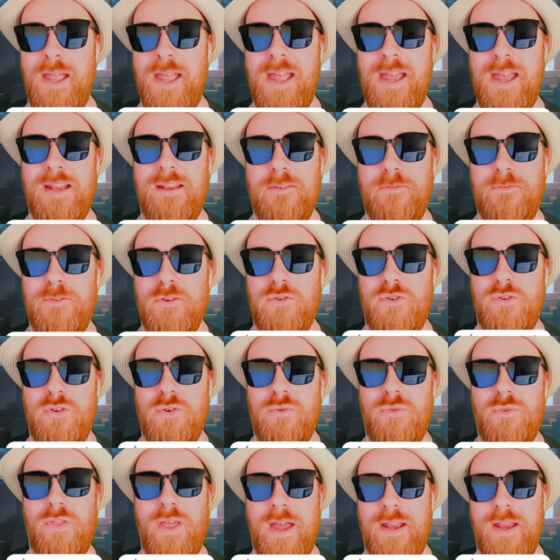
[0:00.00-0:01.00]
And if you do
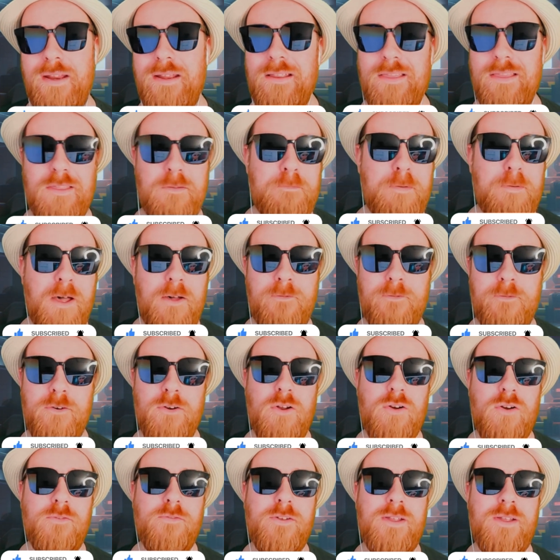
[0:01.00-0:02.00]
that, hit the bell for
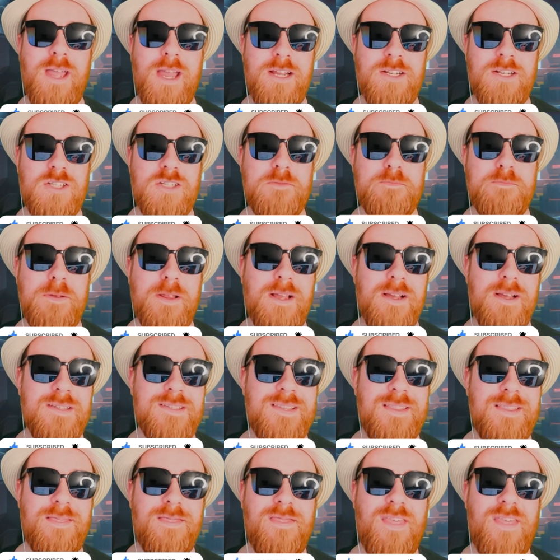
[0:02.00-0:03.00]
notifications,
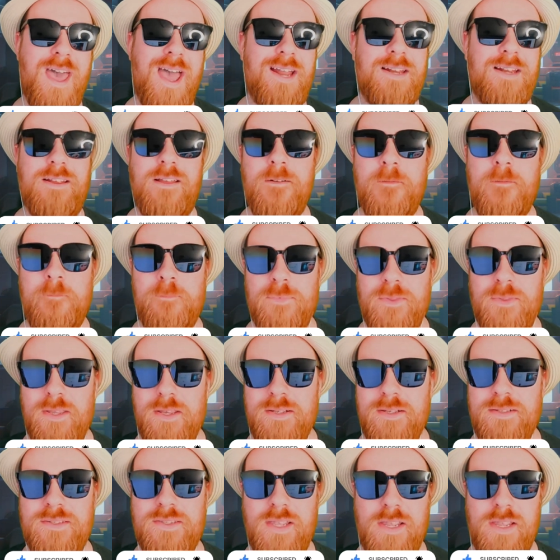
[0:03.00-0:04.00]
because that
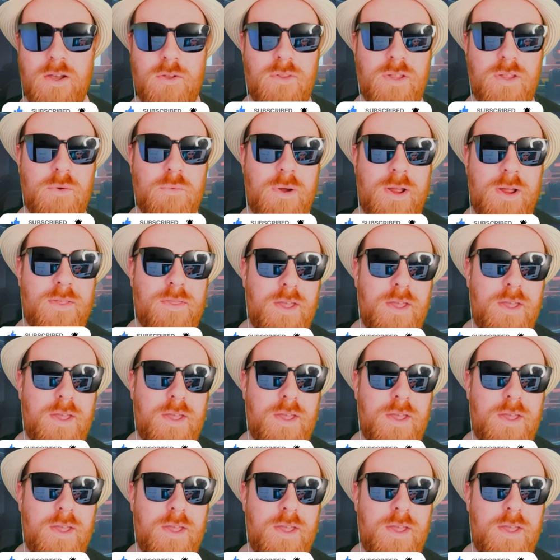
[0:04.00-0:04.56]
is the only way